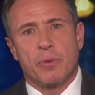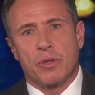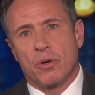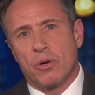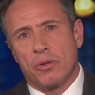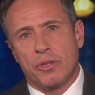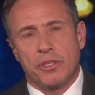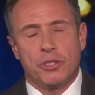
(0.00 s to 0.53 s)
with
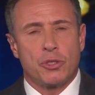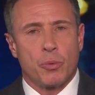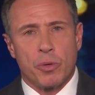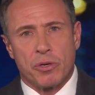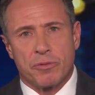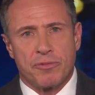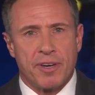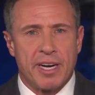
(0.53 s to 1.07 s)
all these
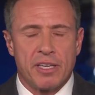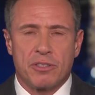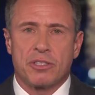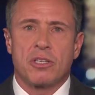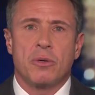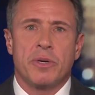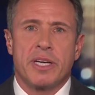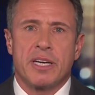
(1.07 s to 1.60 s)
Twitter files
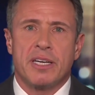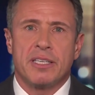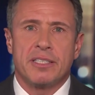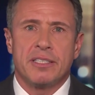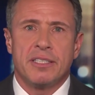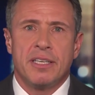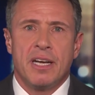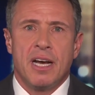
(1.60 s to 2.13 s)
going
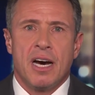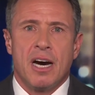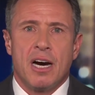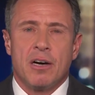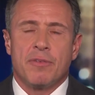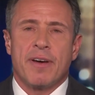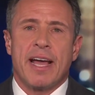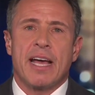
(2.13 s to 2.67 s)
on
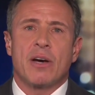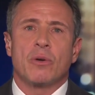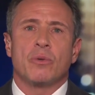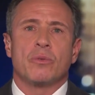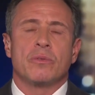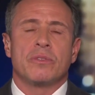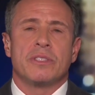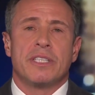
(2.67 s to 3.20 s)
of
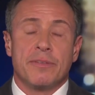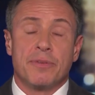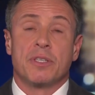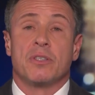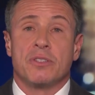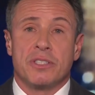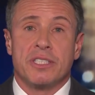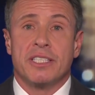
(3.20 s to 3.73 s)
how
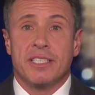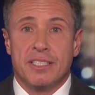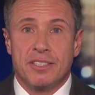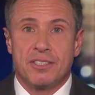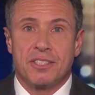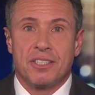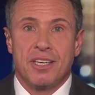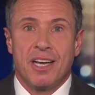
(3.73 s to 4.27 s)
difficult it
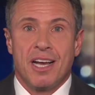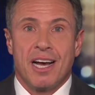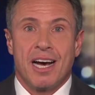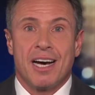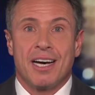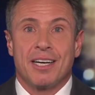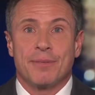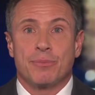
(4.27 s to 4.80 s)
is
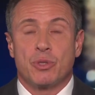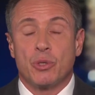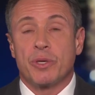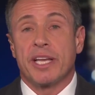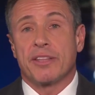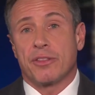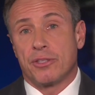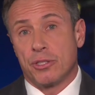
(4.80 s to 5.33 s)
to
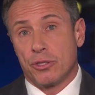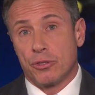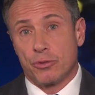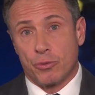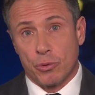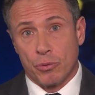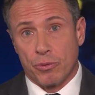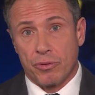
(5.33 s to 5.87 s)
get to the
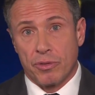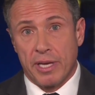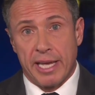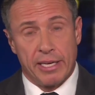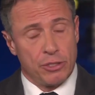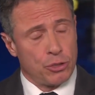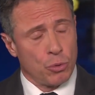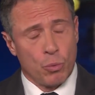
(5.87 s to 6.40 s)
truth.
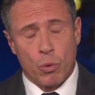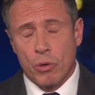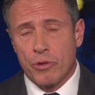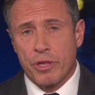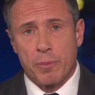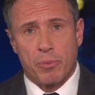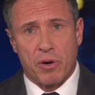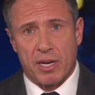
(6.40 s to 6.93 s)
And it's a
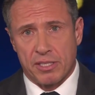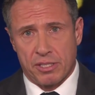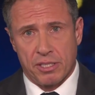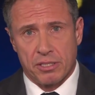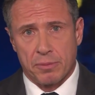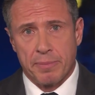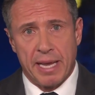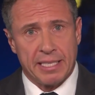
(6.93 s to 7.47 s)
worthy
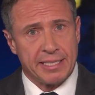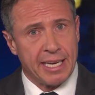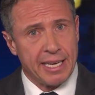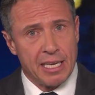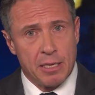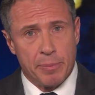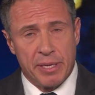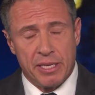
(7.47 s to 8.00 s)
process. Matt
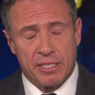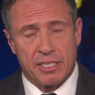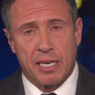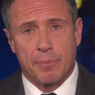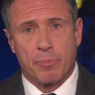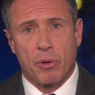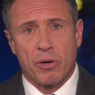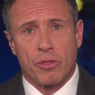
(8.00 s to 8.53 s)
Taibbi's
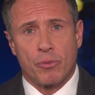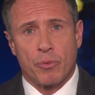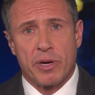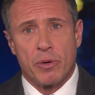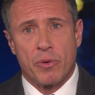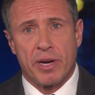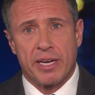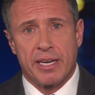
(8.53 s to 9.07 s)
got part
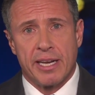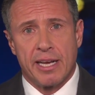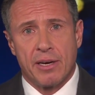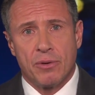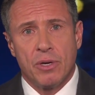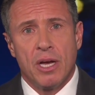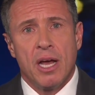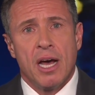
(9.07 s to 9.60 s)
3 right
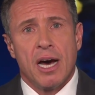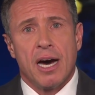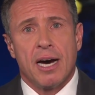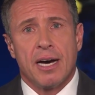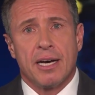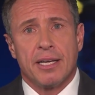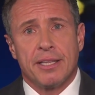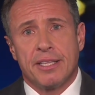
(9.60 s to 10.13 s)
now.
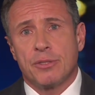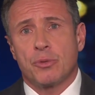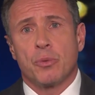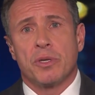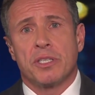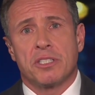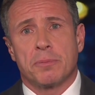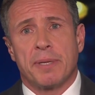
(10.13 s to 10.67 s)
And this
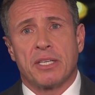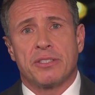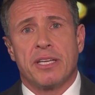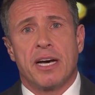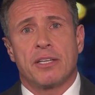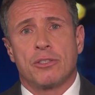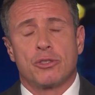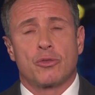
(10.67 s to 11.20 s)
one is about
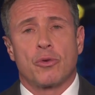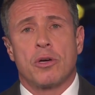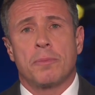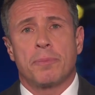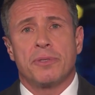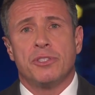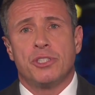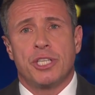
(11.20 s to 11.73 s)
Donald
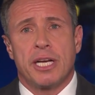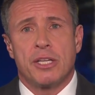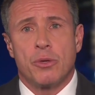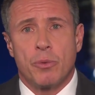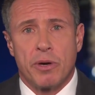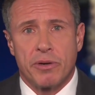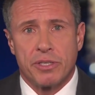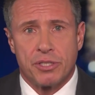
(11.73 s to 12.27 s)
Trump and
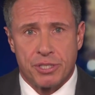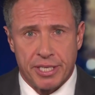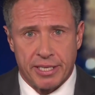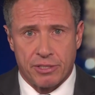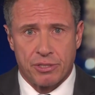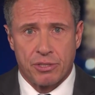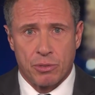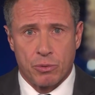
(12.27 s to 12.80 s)
January
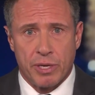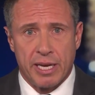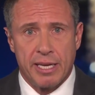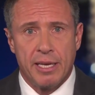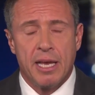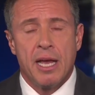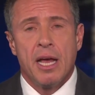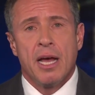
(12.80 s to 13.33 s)
6th,
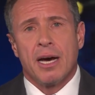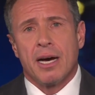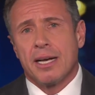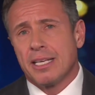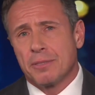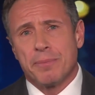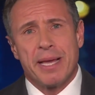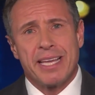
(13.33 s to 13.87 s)
okay?
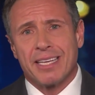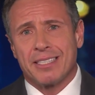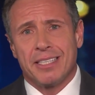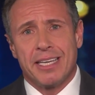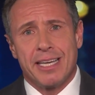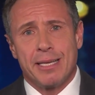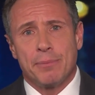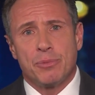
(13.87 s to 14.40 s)
His main
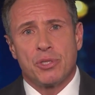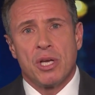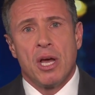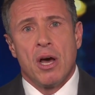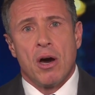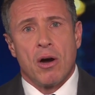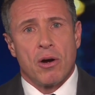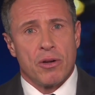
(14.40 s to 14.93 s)
claims
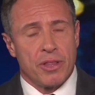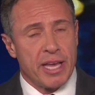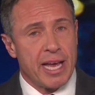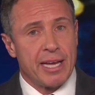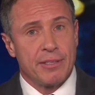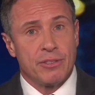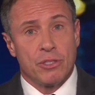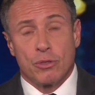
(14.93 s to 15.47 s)
are
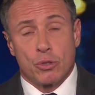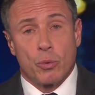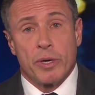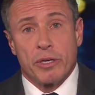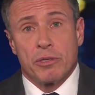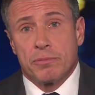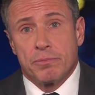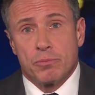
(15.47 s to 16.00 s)
that,
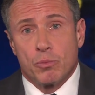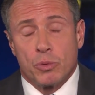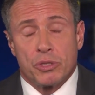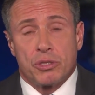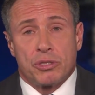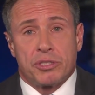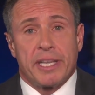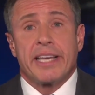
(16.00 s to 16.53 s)
Twitter
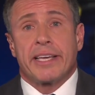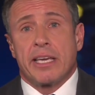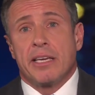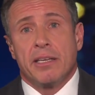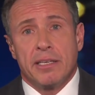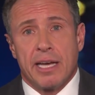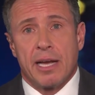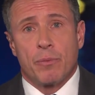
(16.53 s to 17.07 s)
was
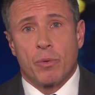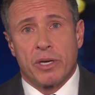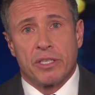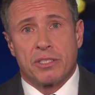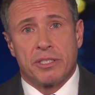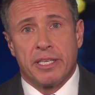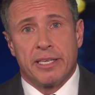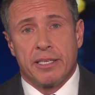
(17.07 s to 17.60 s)
stinky at what
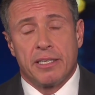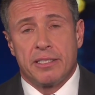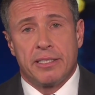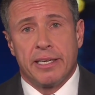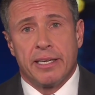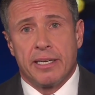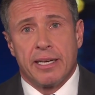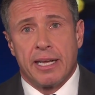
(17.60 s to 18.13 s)
it
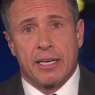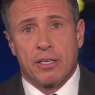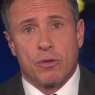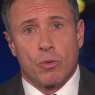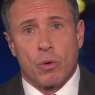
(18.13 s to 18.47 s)
did. It had an